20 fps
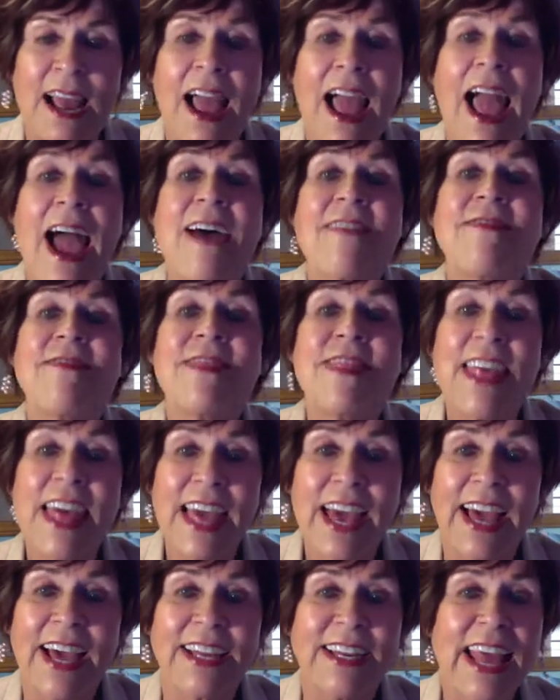and
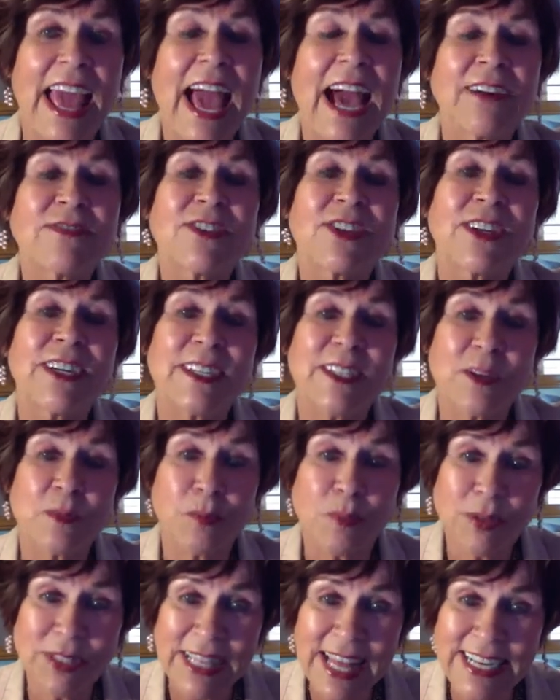then after it's
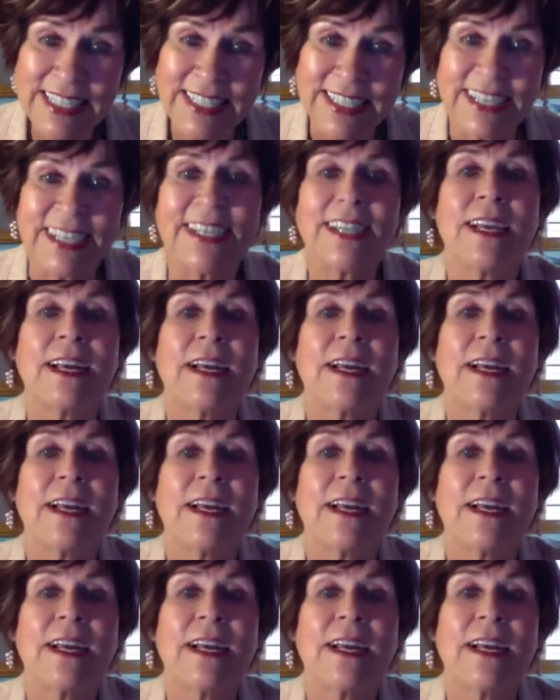blended,